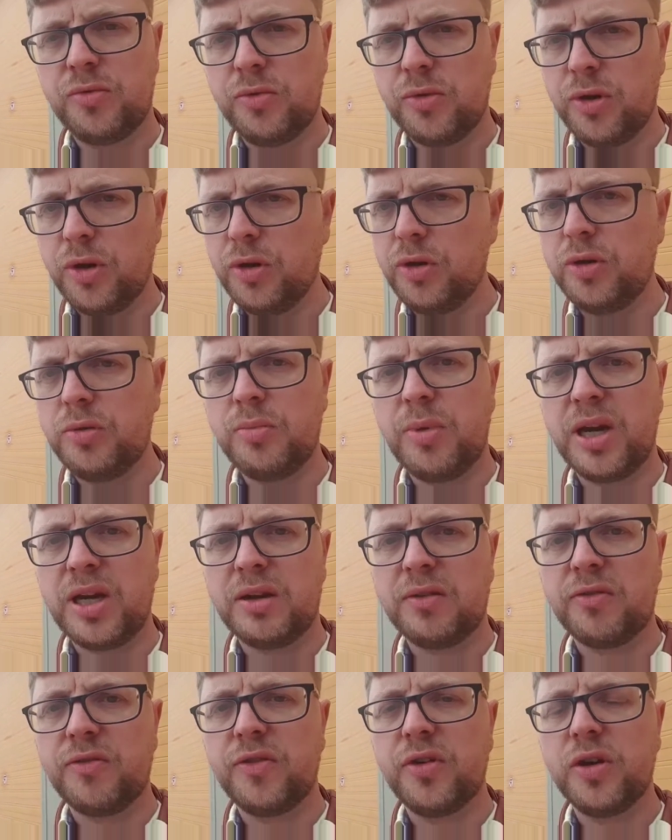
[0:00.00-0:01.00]
and Rode
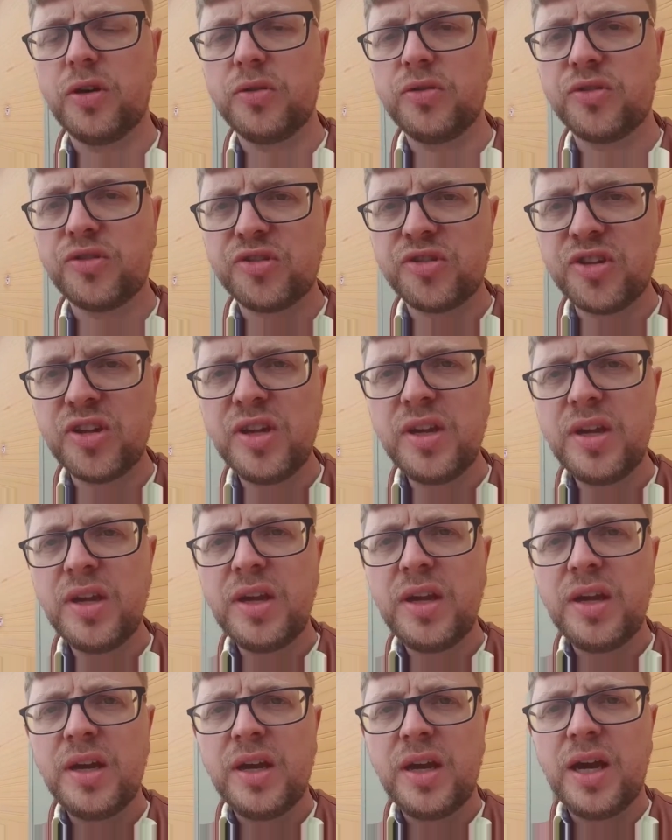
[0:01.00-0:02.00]
microphones,
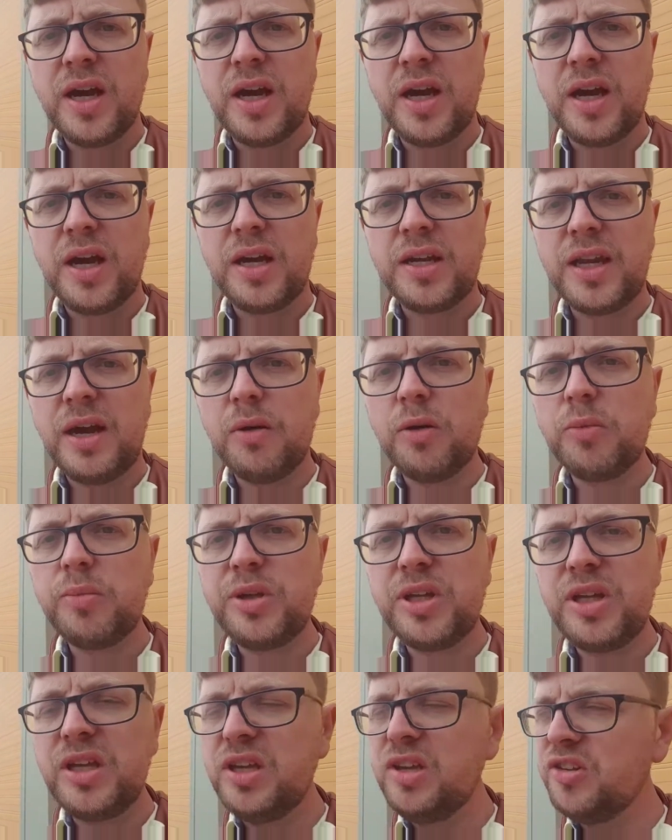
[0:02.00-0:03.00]
that will
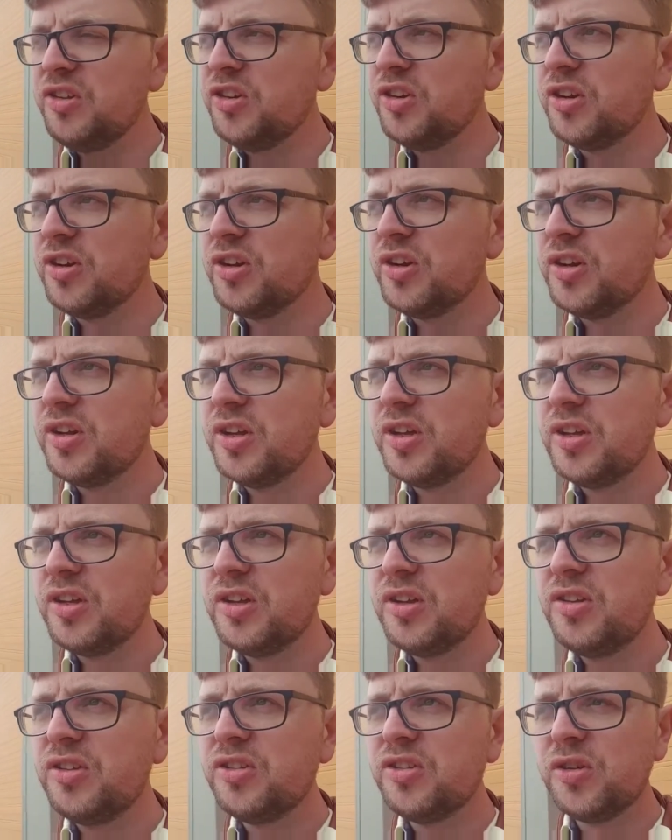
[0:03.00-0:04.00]
be easier
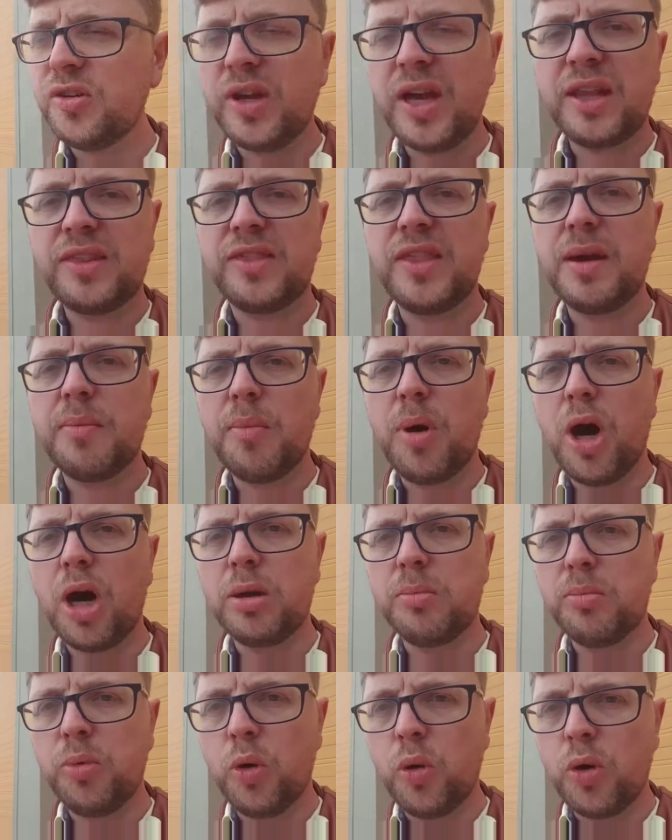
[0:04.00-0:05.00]
to get them
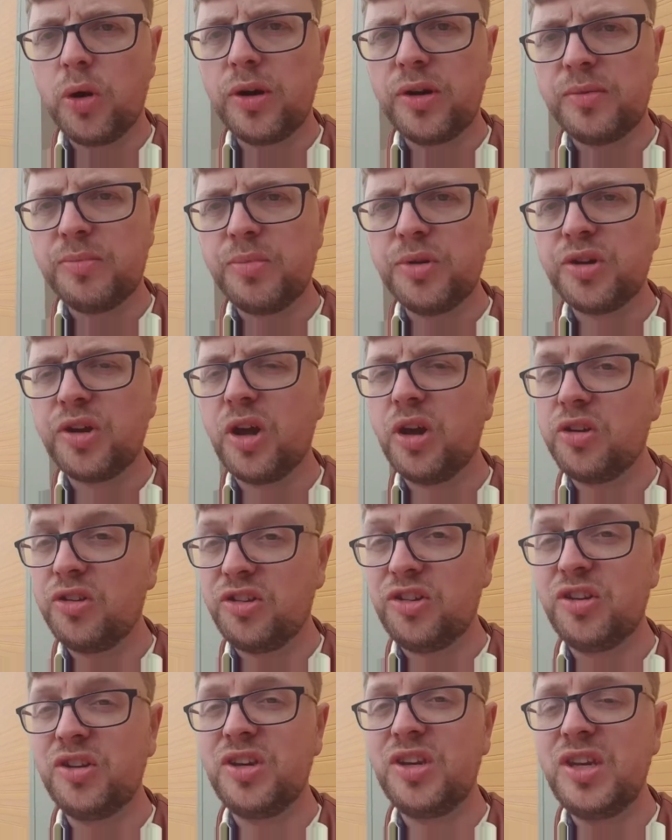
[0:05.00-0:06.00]
on board,
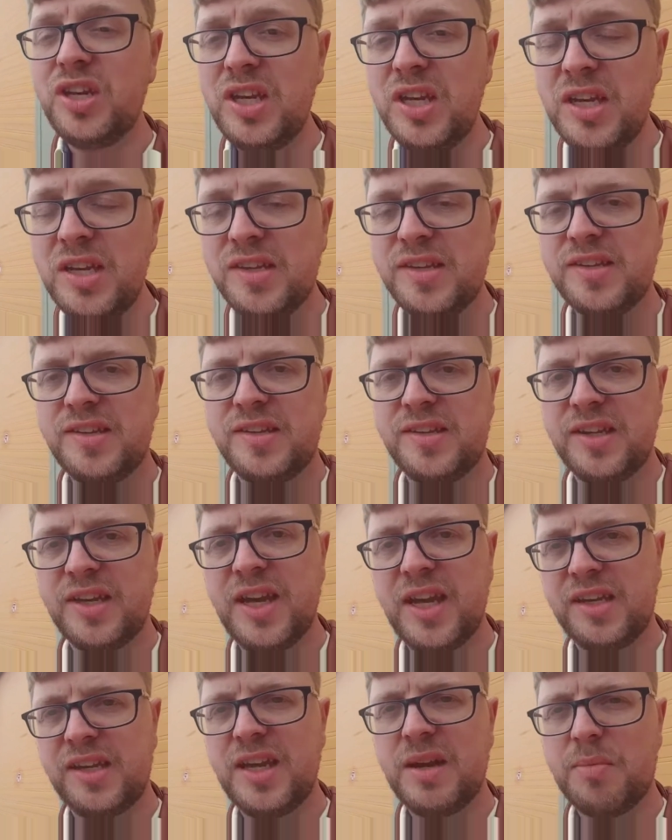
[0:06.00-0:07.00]
because you need to
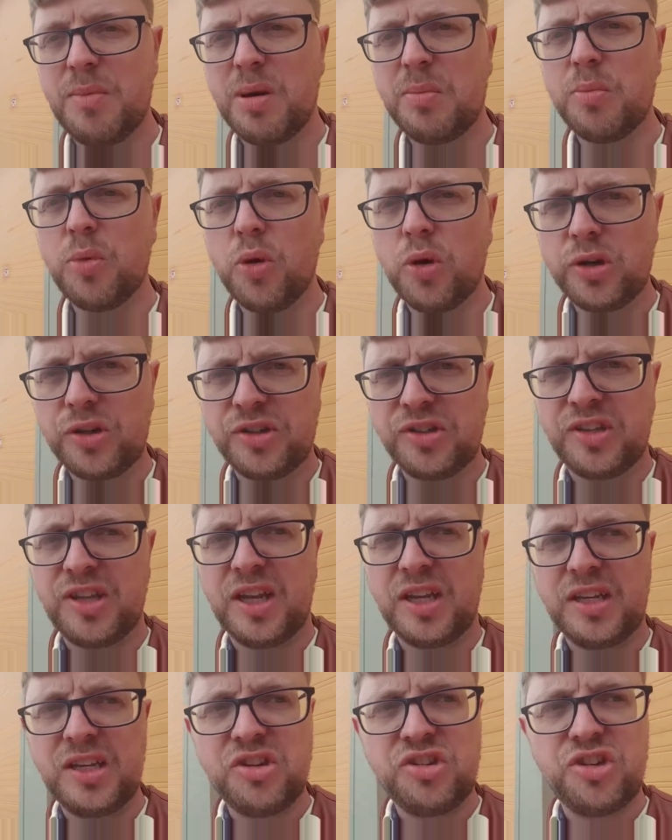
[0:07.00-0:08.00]
get them on board, the
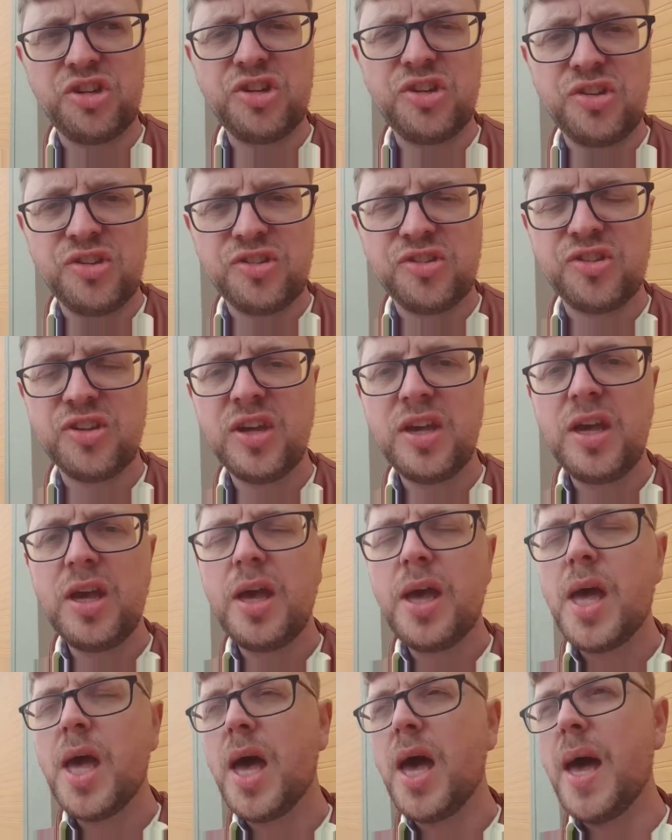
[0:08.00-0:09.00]
technicians,
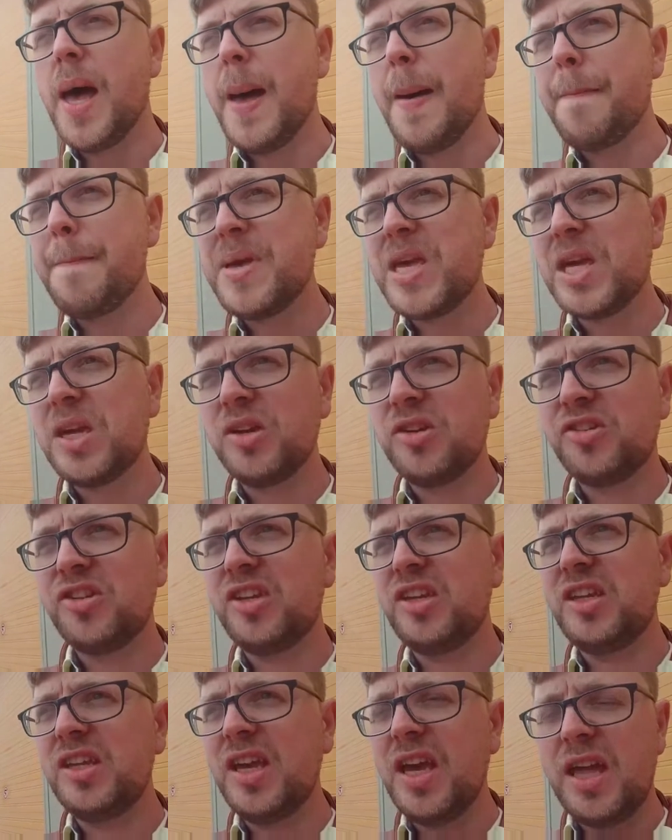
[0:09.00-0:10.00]
because
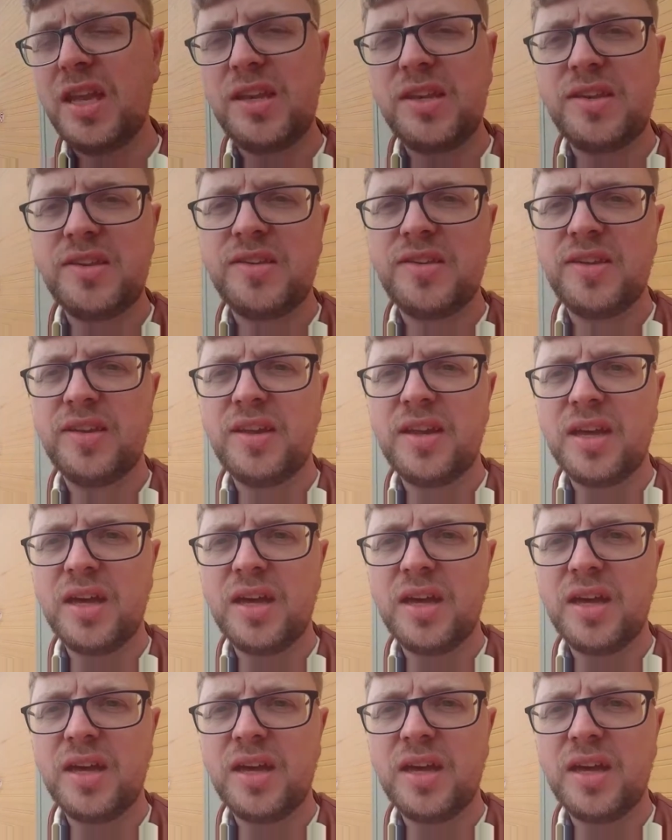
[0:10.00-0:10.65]
in the end